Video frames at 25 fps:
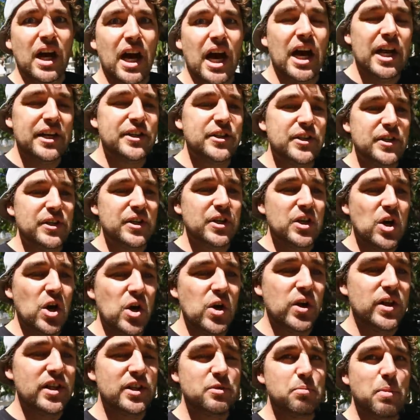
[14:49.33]
I didn't
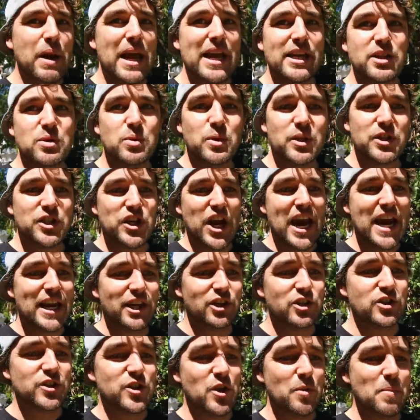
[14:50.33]
know this place would
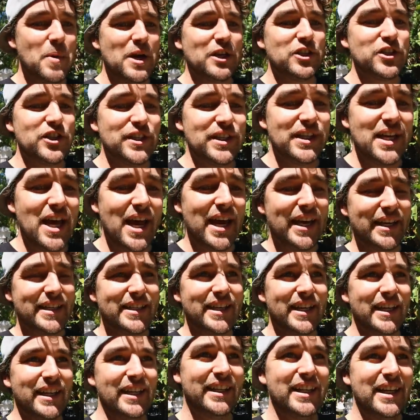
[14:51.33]
change so much at
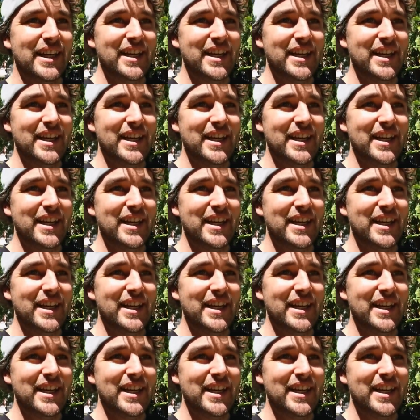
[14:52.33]
night.